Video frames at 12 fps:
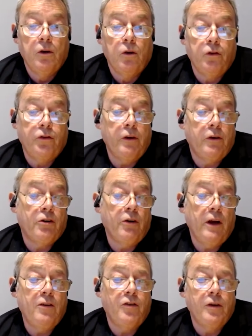Also,
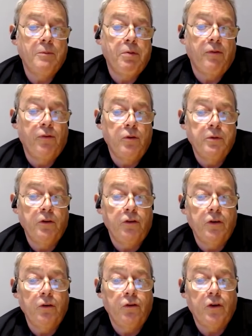creating
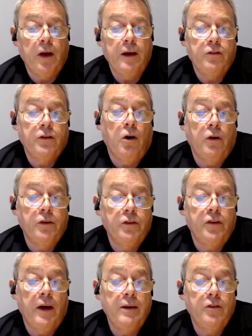performance use case
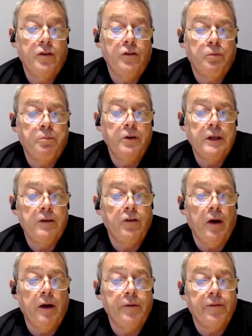content is pretty
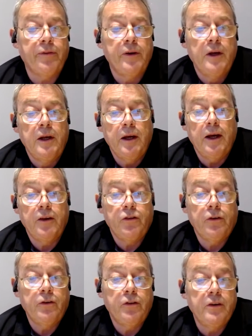tough,
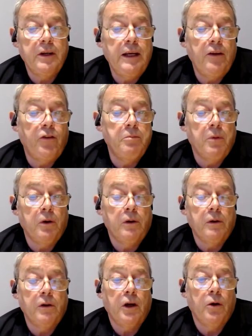as there is a need to
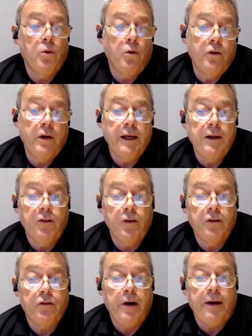model
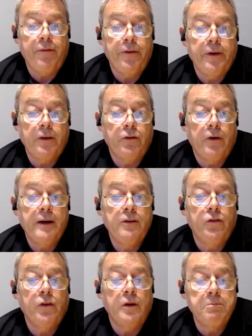coordinated traffic
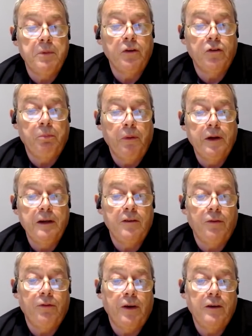threads on multiple
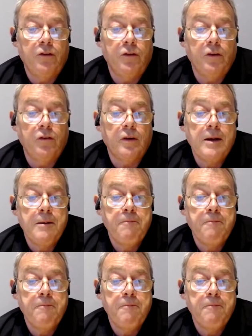interfaces.